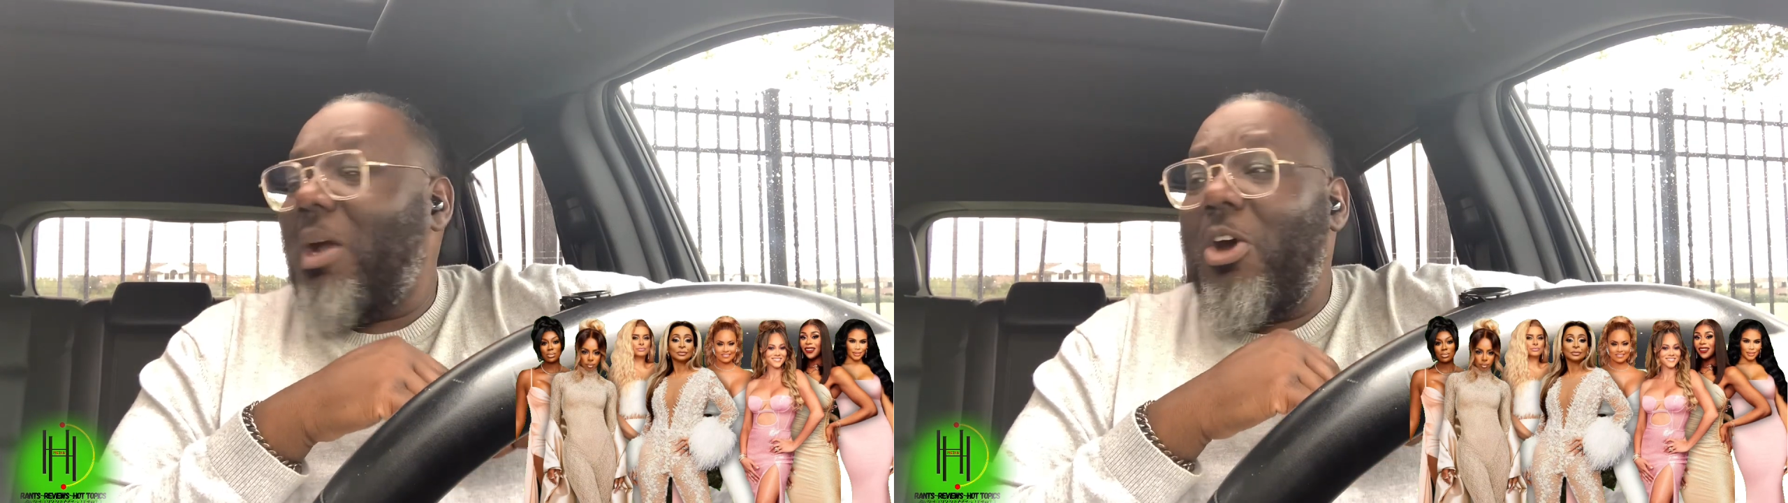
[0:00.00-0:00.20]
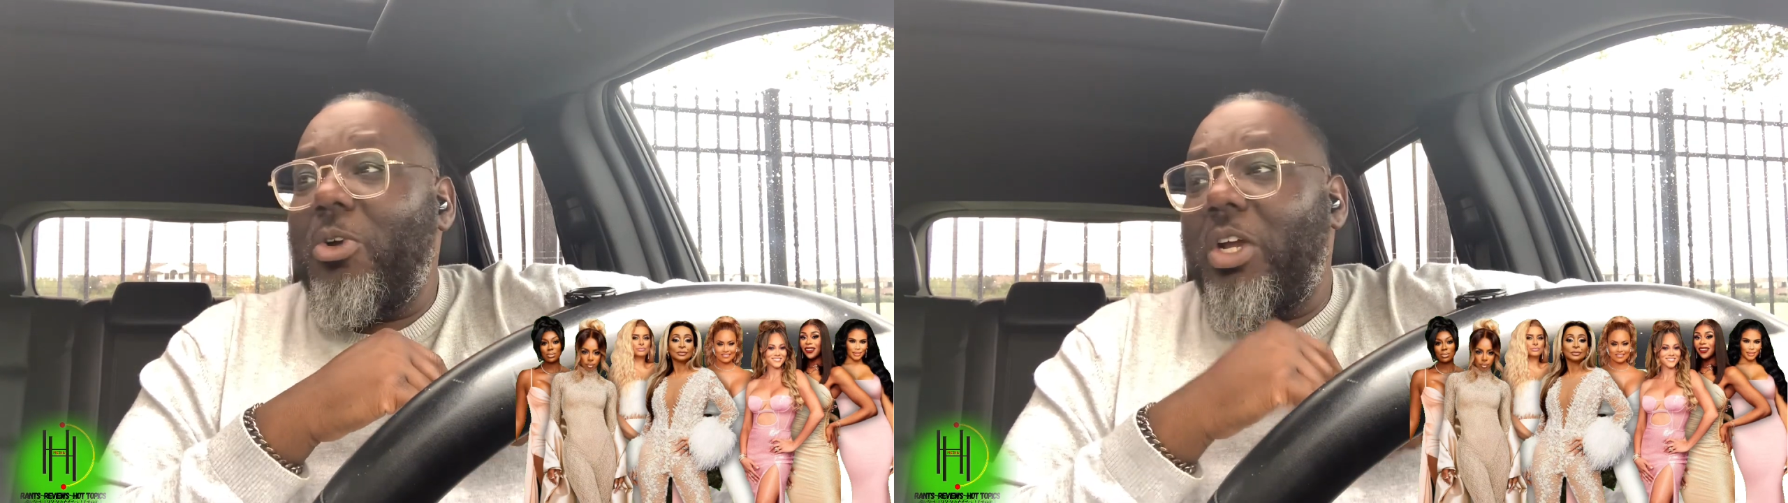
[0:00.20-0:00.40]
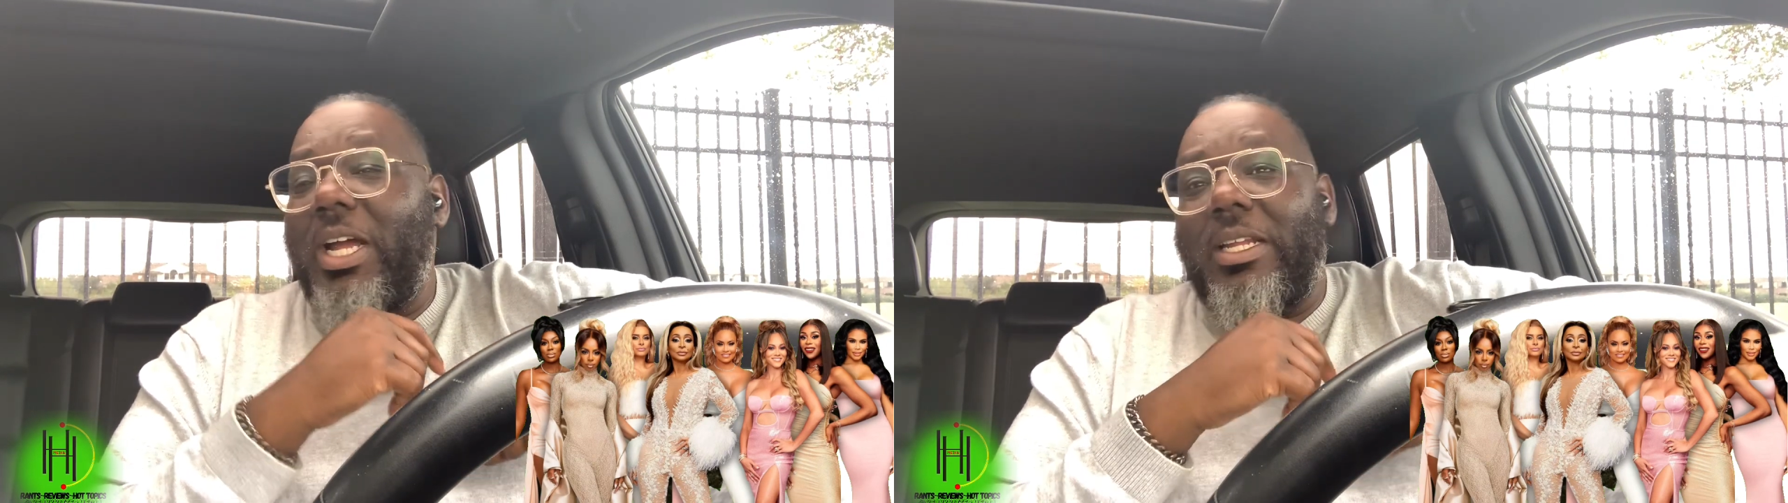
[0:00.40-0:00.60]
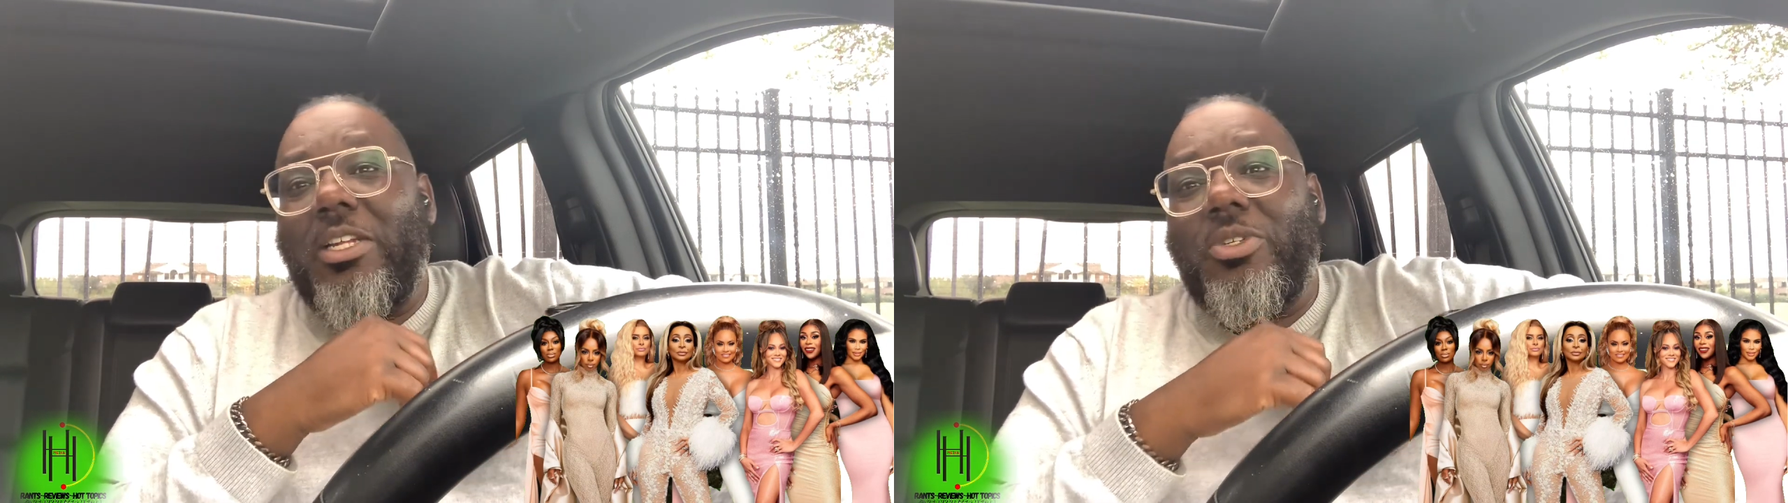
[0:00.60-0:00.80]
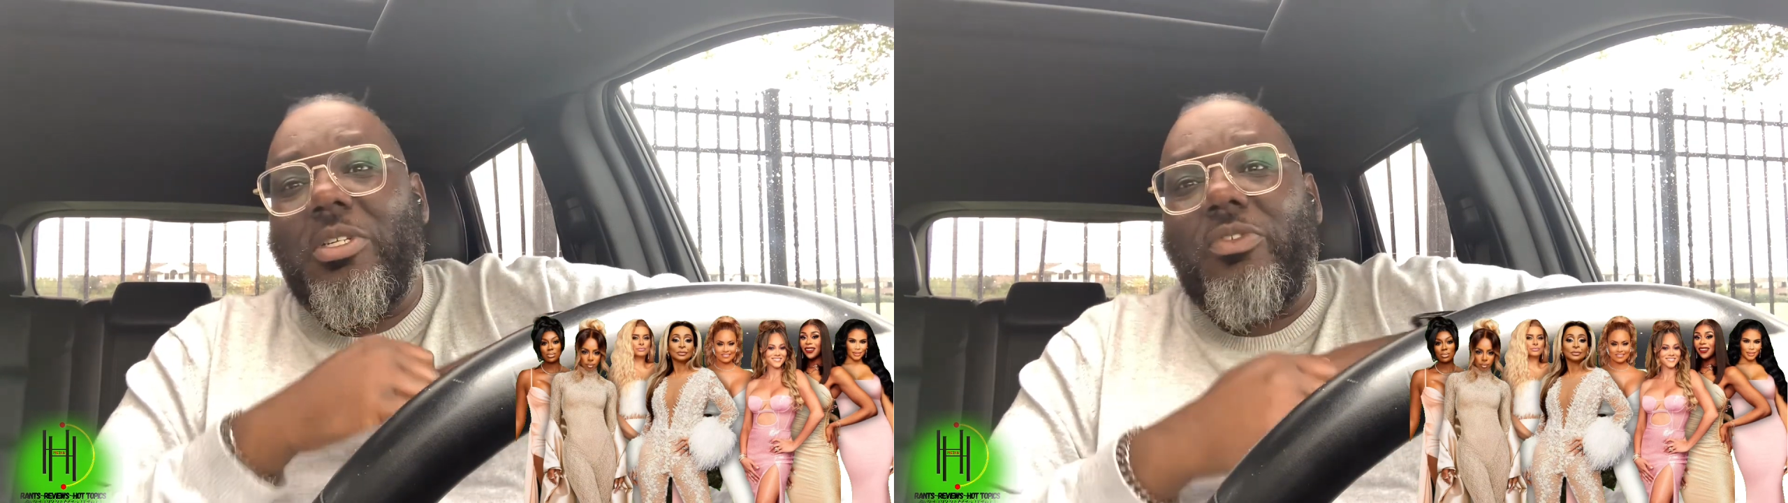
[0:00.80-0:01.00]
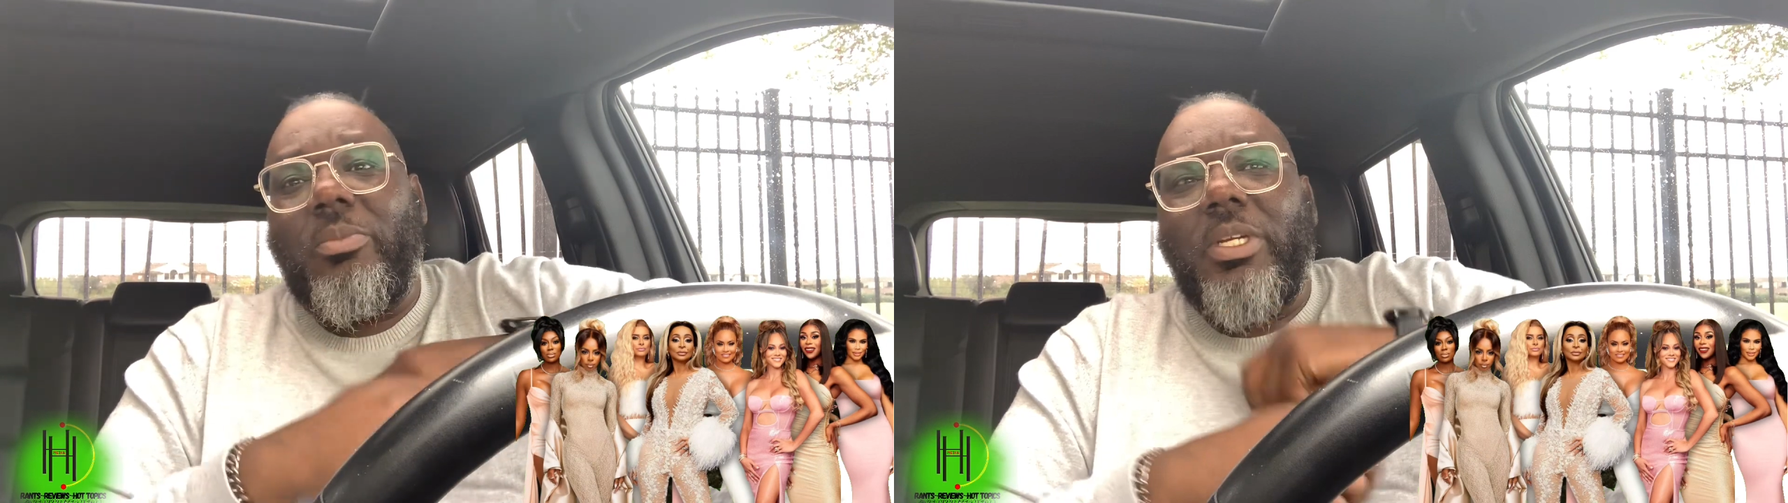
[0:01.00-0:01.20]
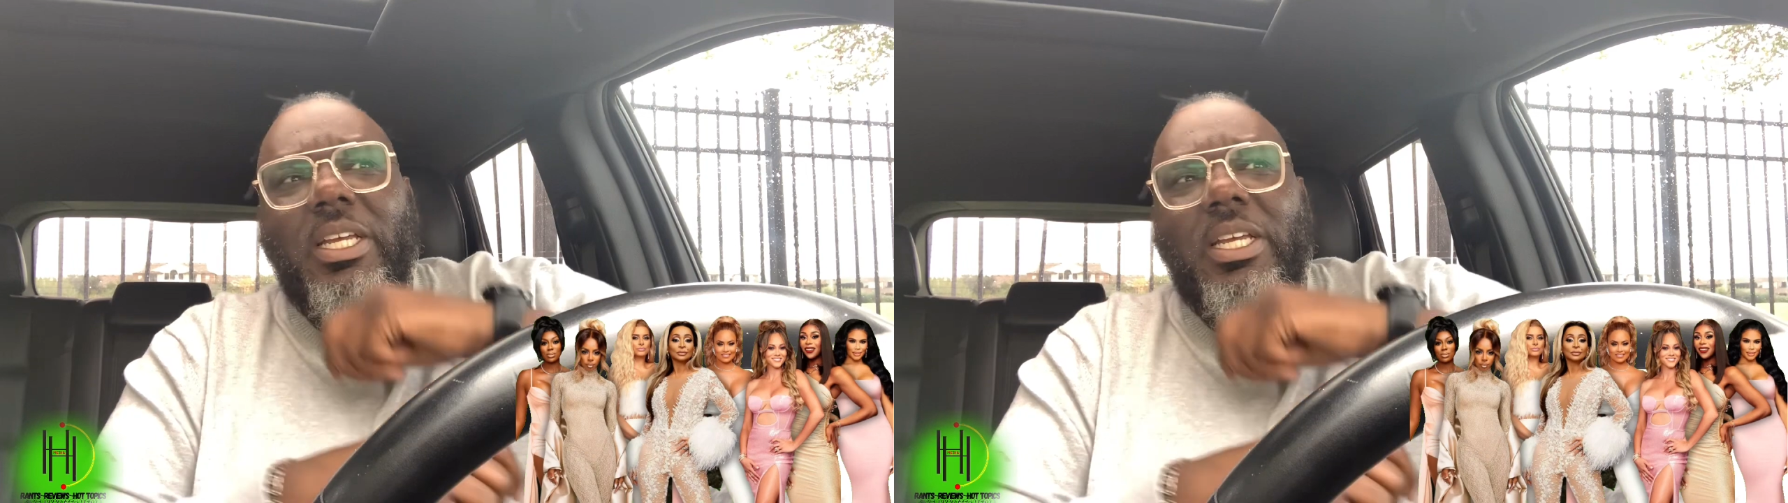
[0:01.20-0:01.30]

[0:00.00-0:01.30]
My homegirl got that dress from